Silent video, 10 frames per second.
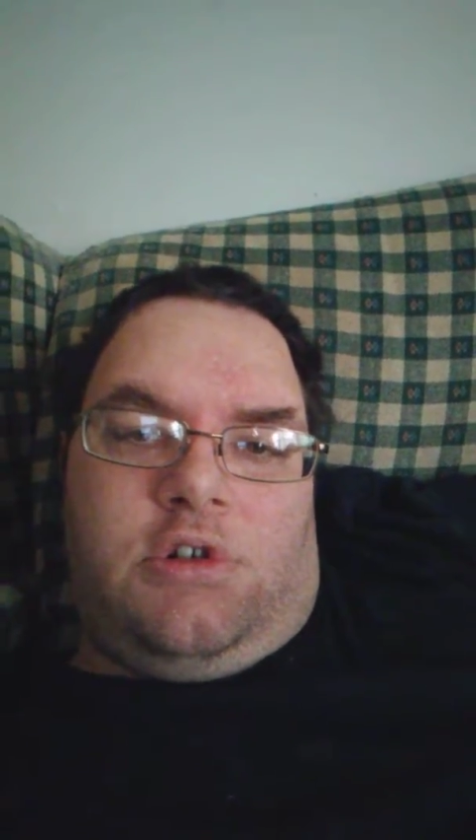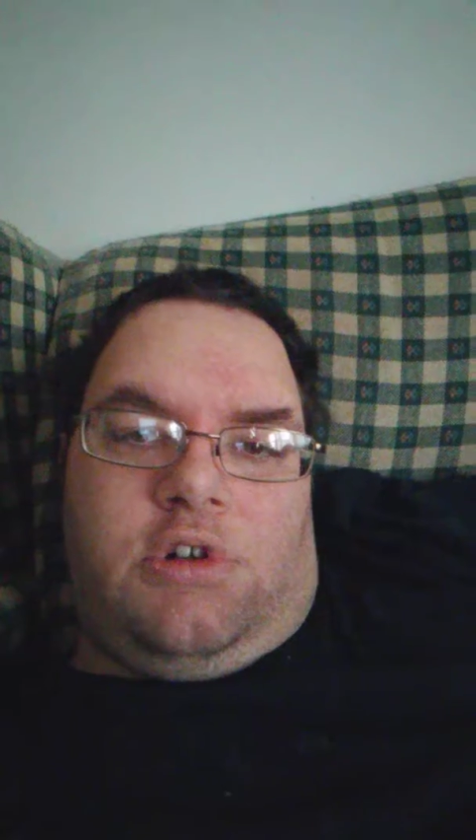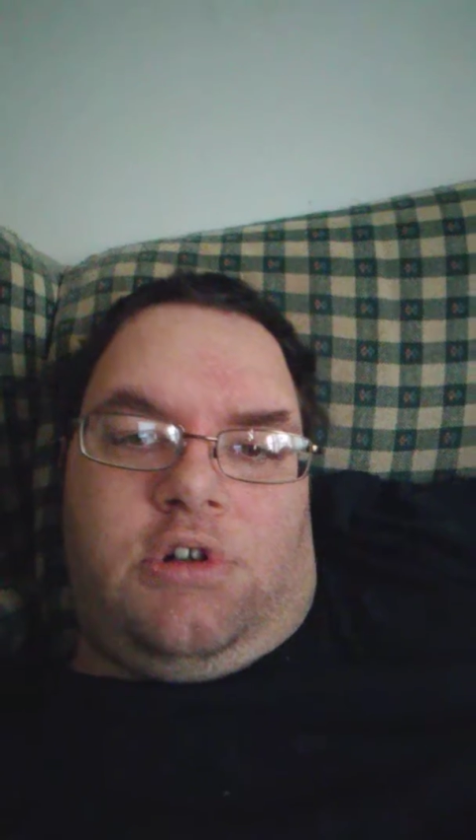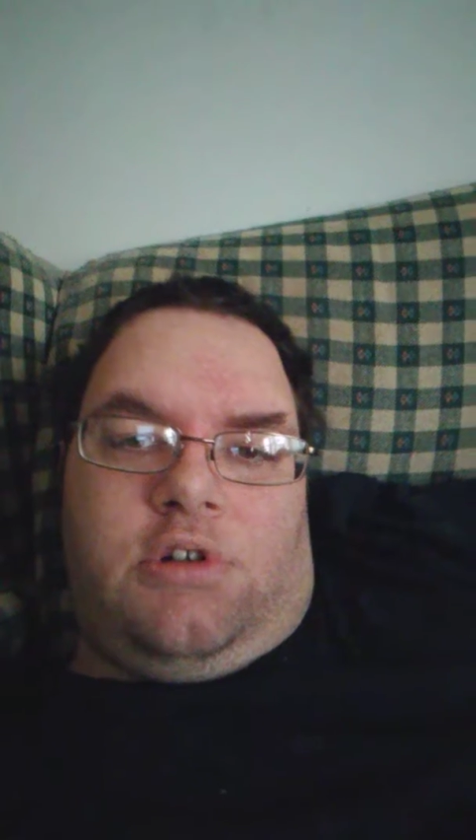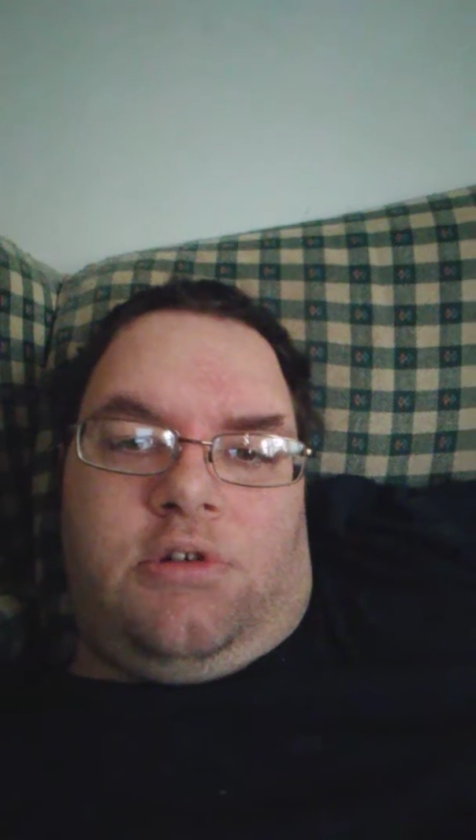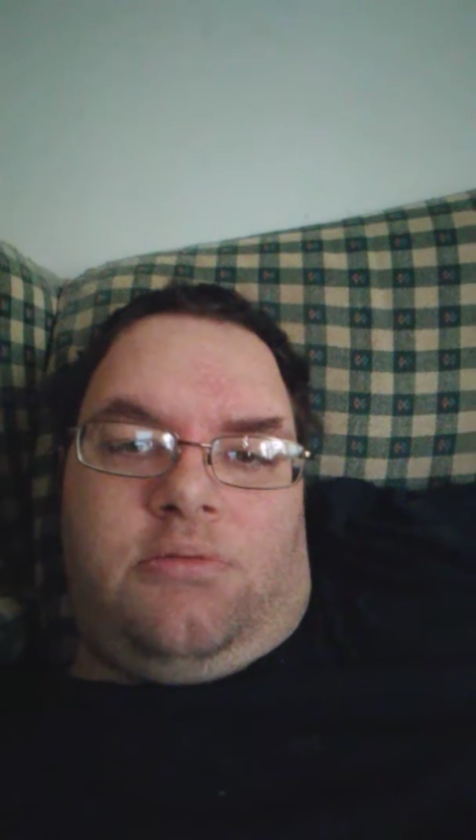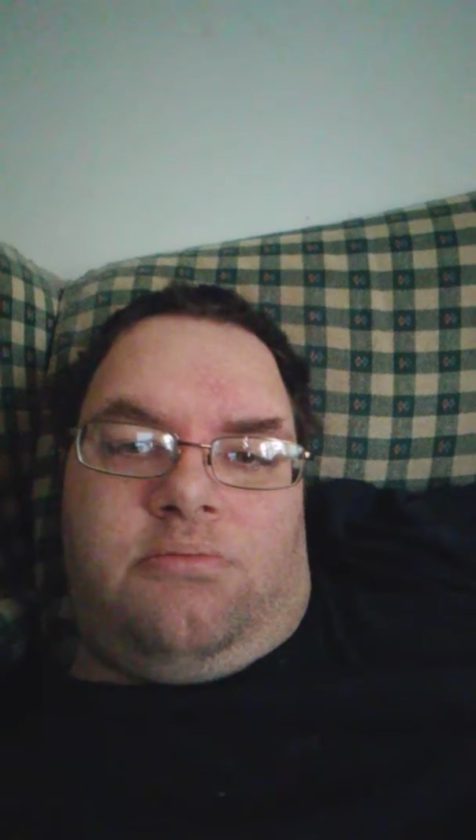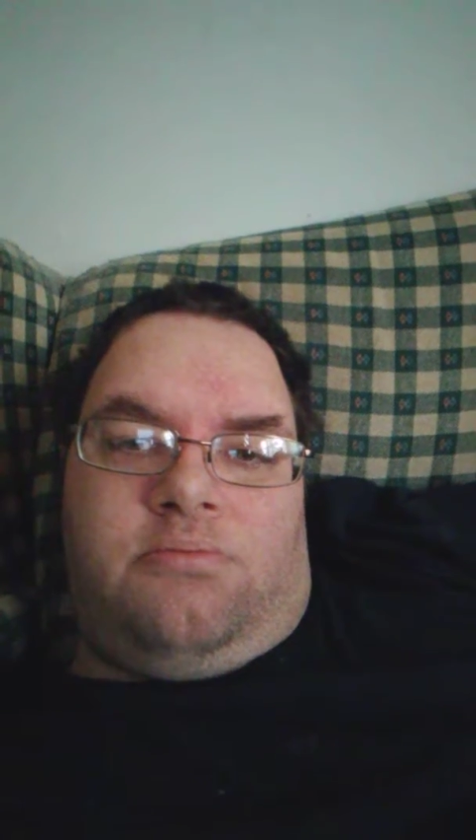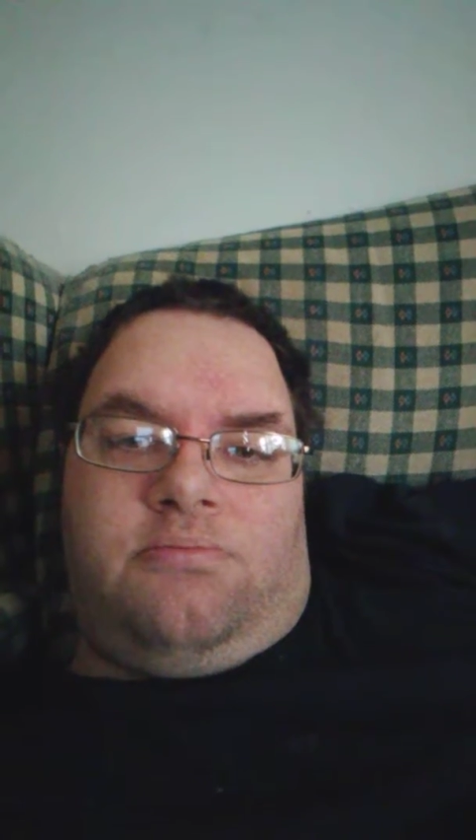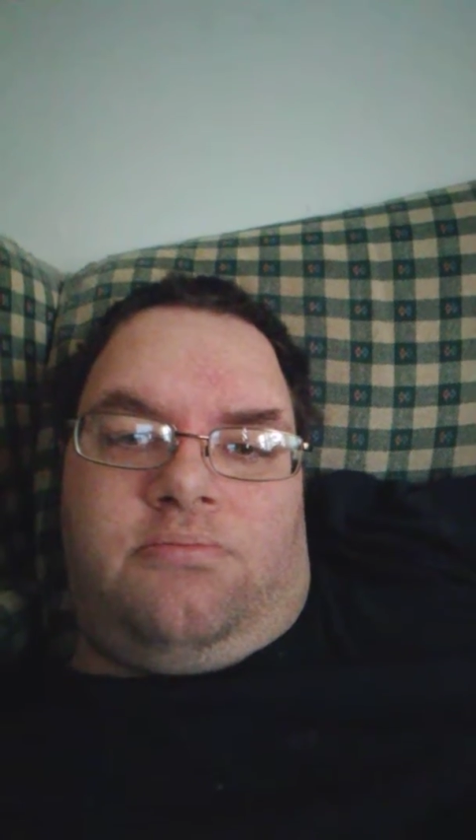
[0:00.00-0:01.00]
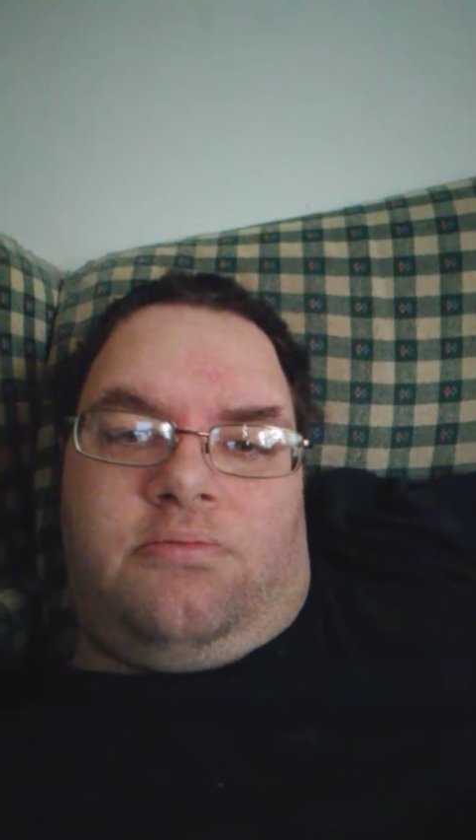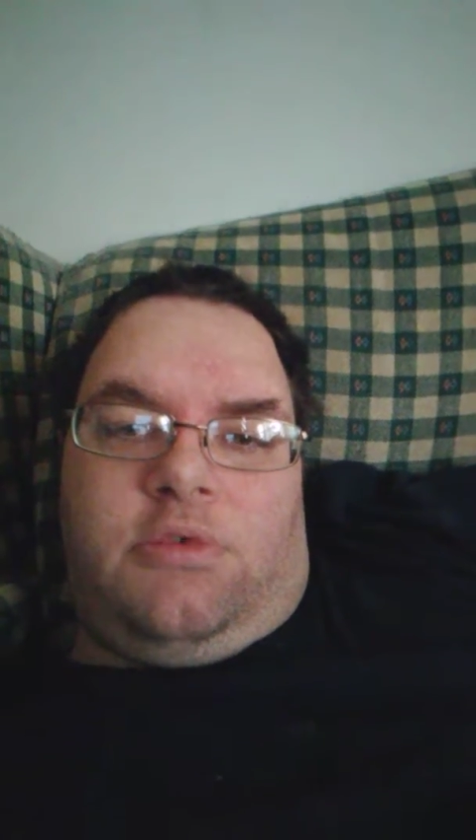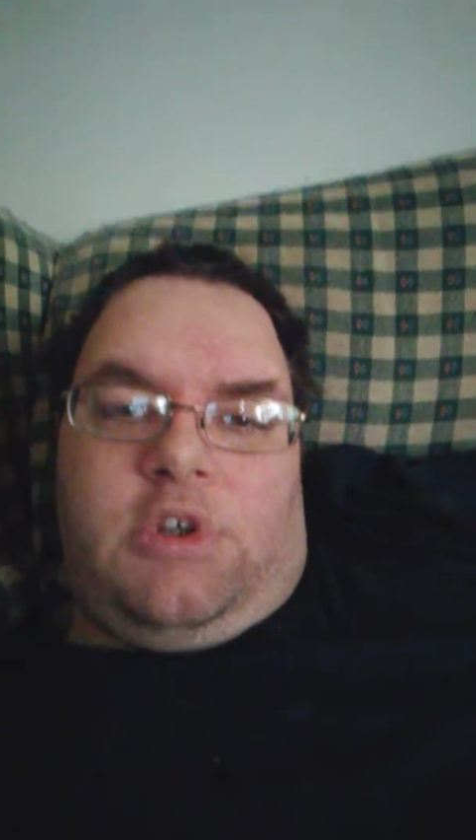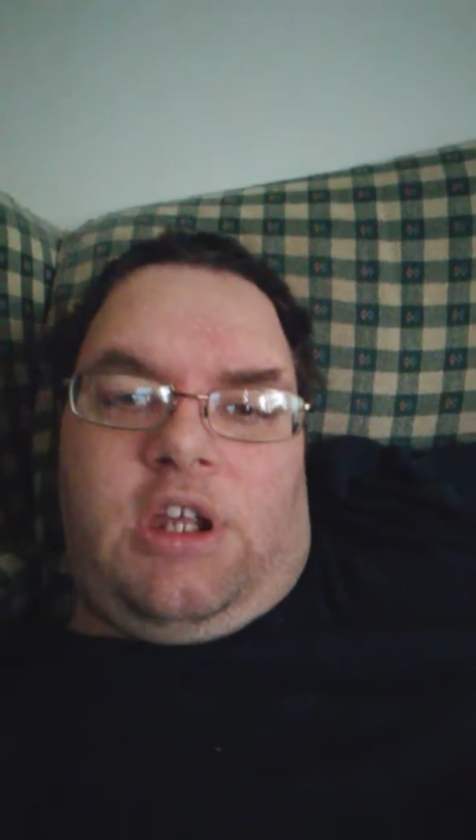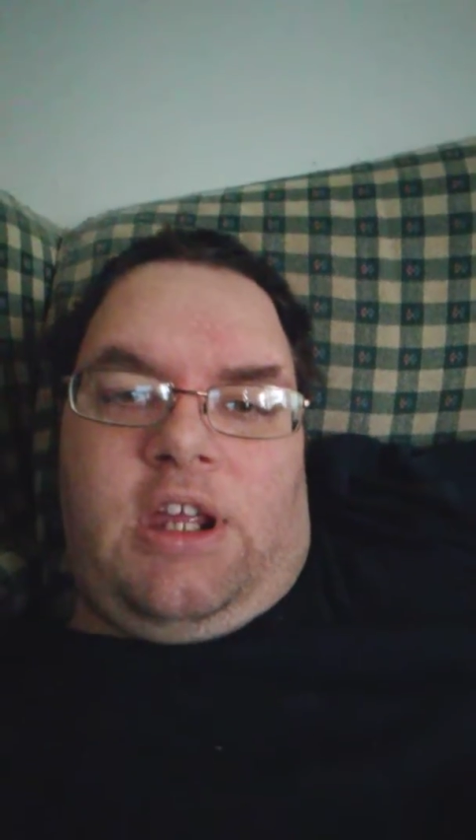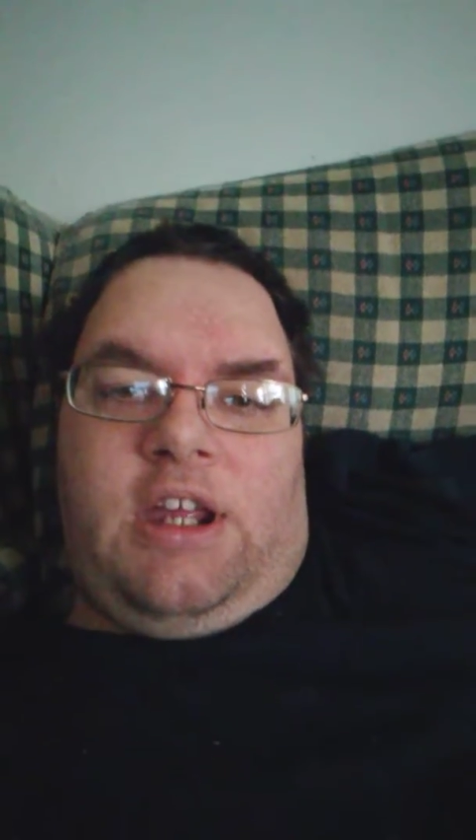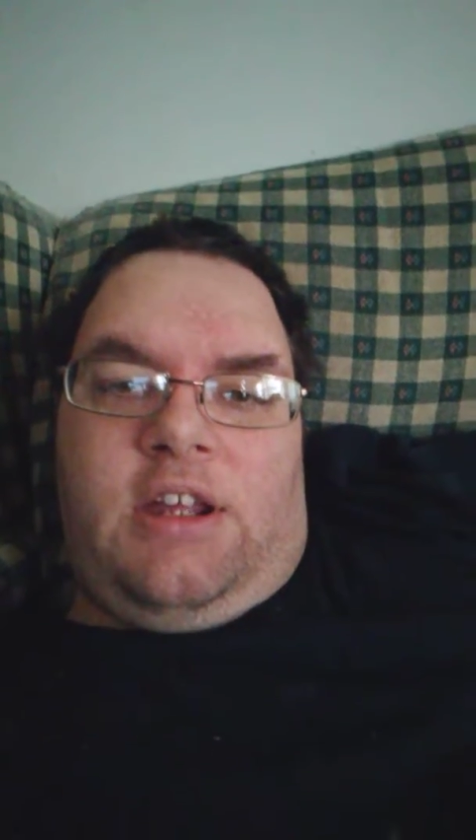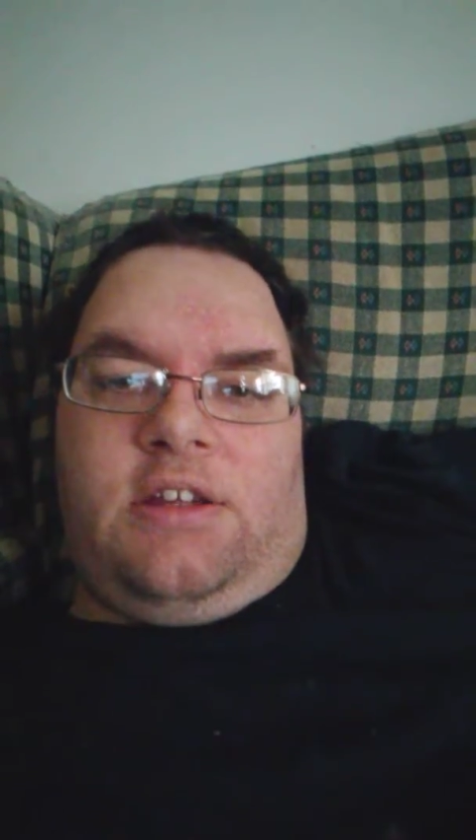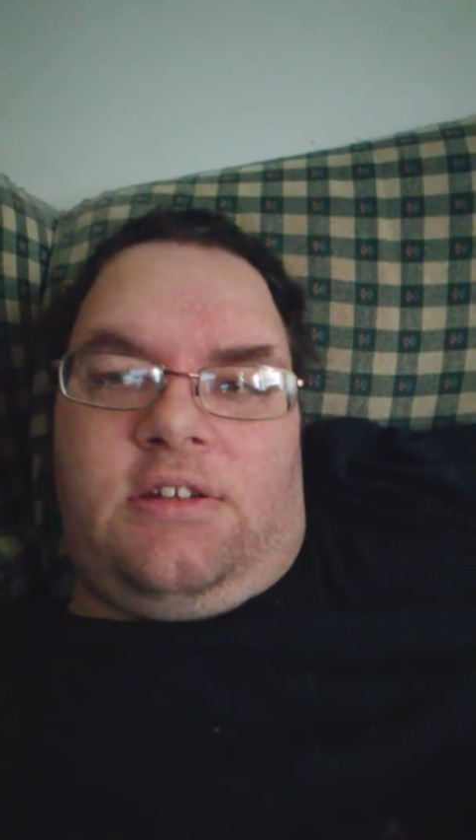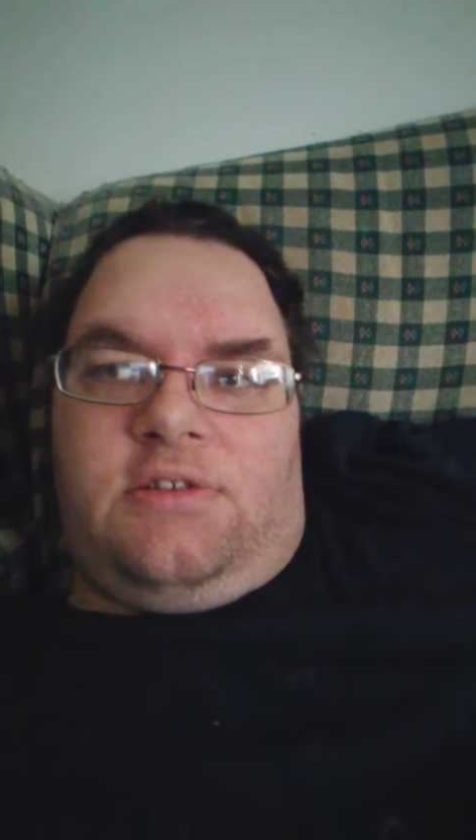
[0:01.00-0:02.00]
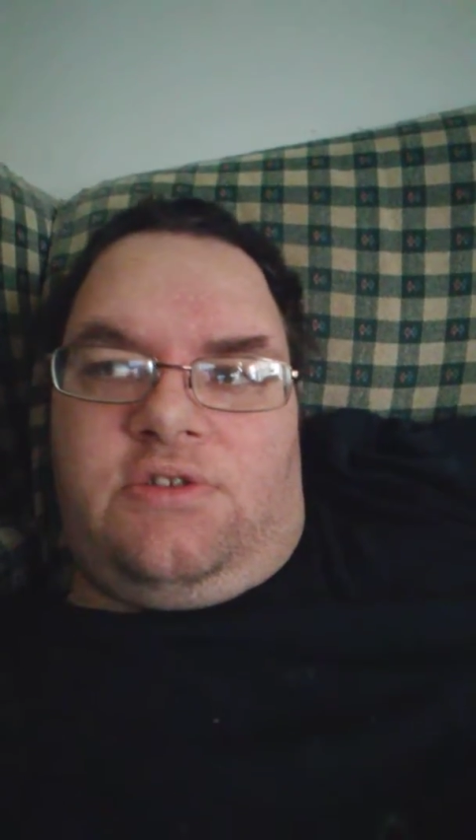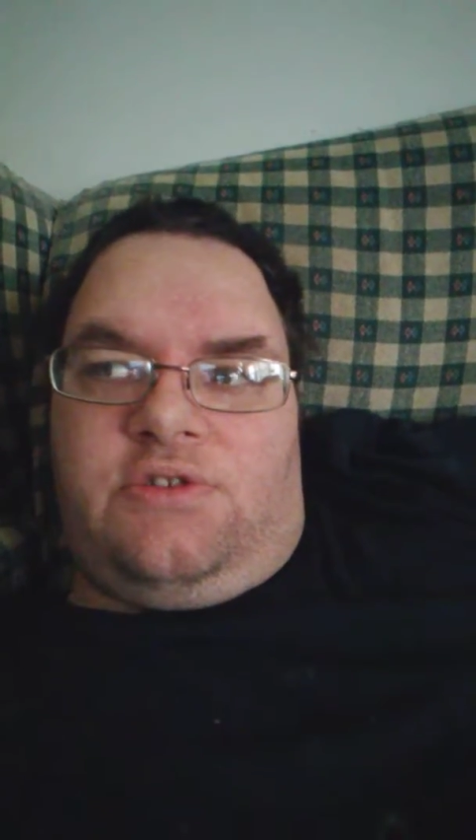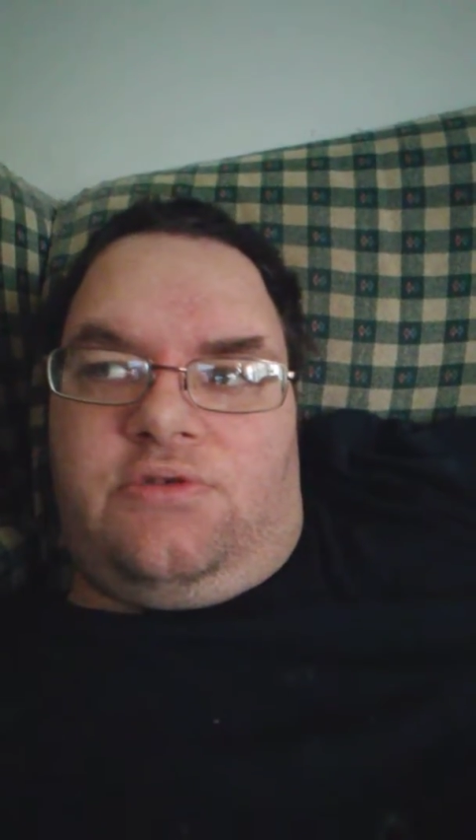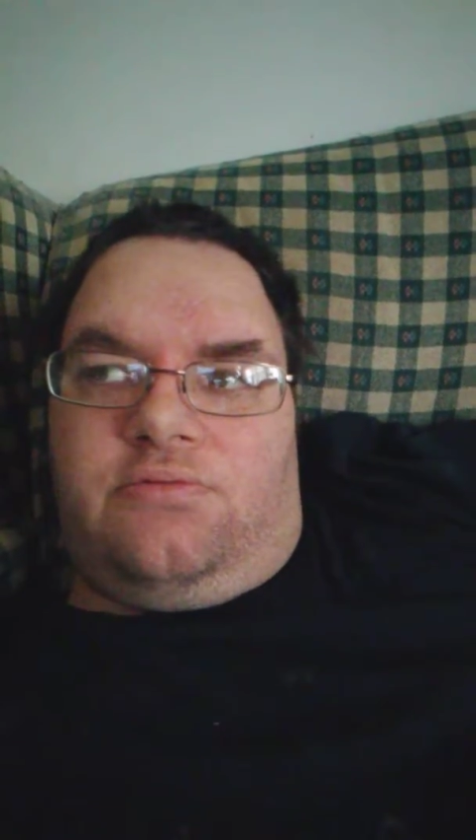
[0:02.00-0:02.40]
um, and